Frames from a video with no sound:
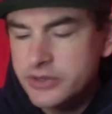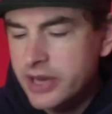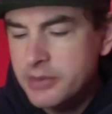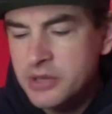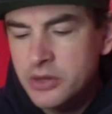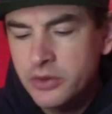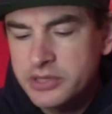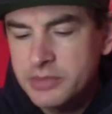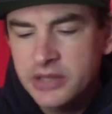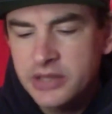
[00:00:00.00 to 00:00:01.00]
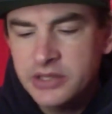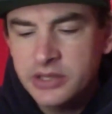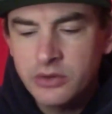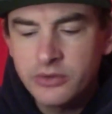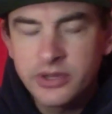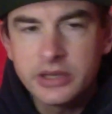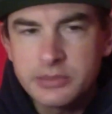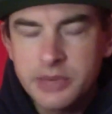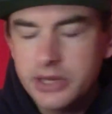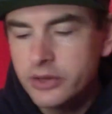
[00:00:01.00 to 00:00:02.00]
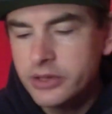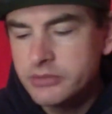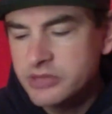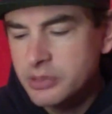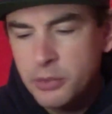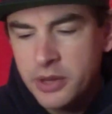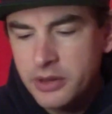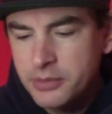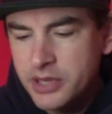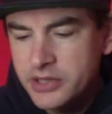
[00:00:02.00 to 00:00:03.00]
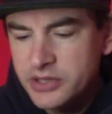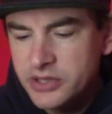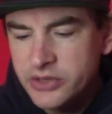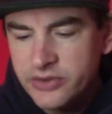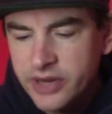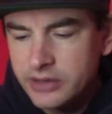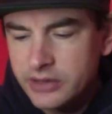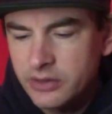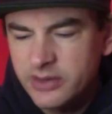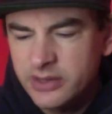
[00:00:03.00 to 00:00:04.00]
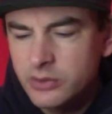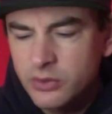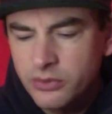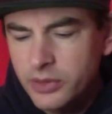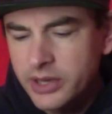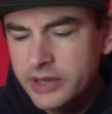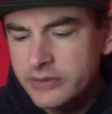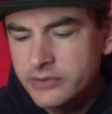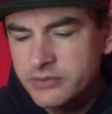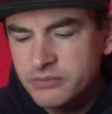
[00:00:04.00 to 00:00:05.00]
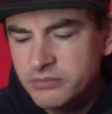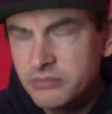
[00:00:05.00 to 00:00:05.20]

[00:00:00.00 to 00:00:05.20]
I came in not expecting a lot, thinking it's be like some of the other pairs of shoes I've had. Like I've had North Waves,